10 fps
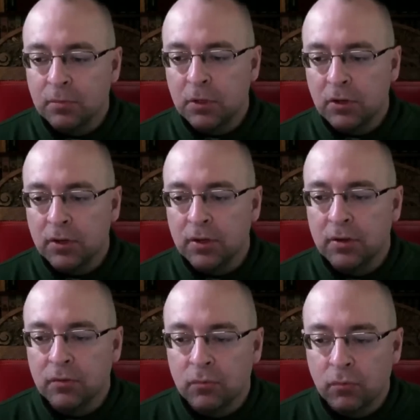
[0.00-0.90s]
period
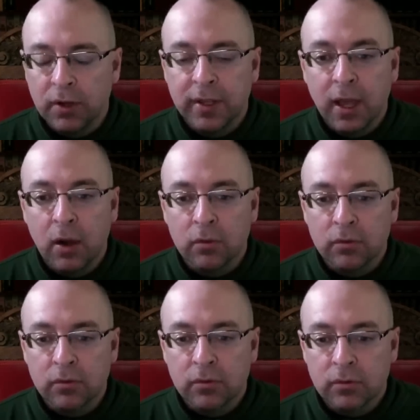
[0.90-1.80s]
is running out.
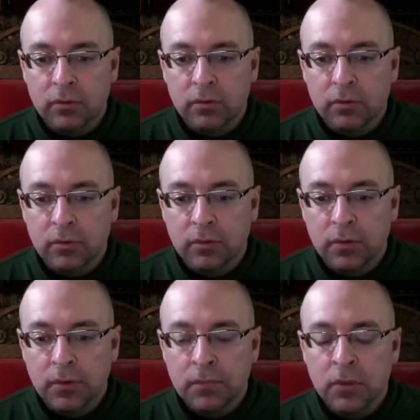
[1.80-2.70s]

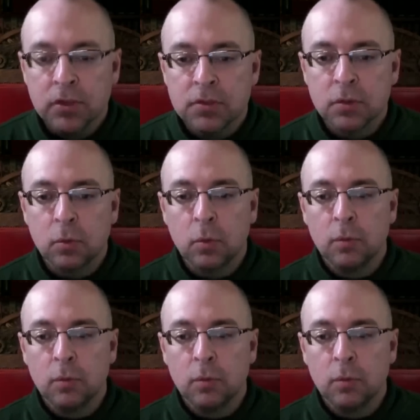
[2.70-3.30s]
So